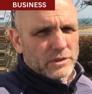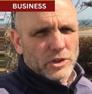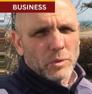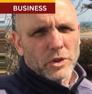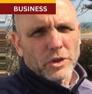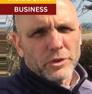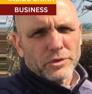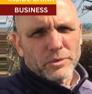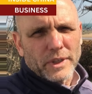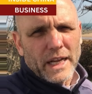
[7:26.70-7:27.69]
So we'll go
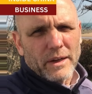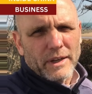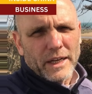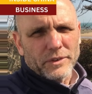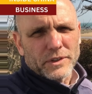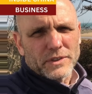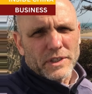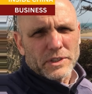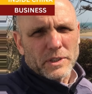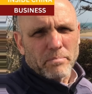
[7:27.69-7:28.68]
through now how this
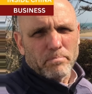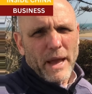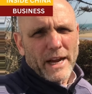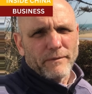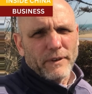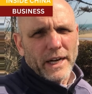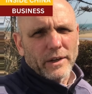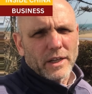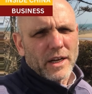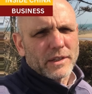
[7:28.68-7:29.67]
has
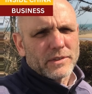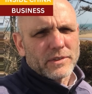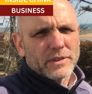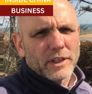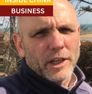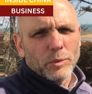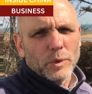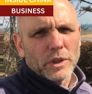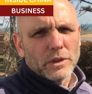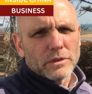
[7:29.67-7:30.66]
backfired on us,
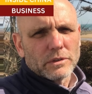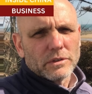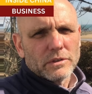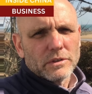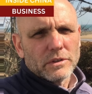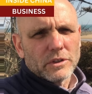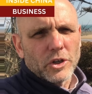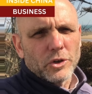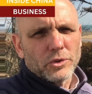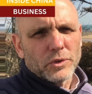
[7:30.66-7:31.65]
and we'll
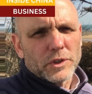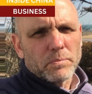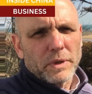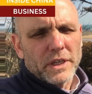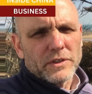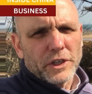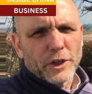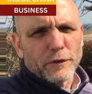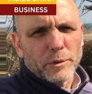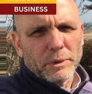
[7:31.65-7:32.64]
go through this piece
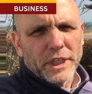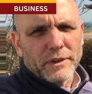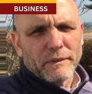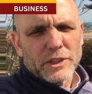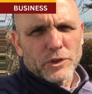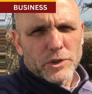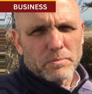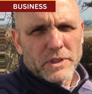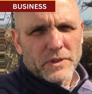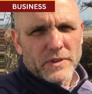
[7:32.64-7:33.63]
here from the
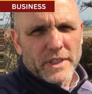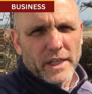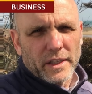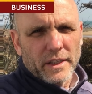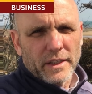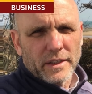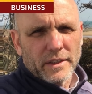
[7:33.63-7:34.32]
Investors Business Daily.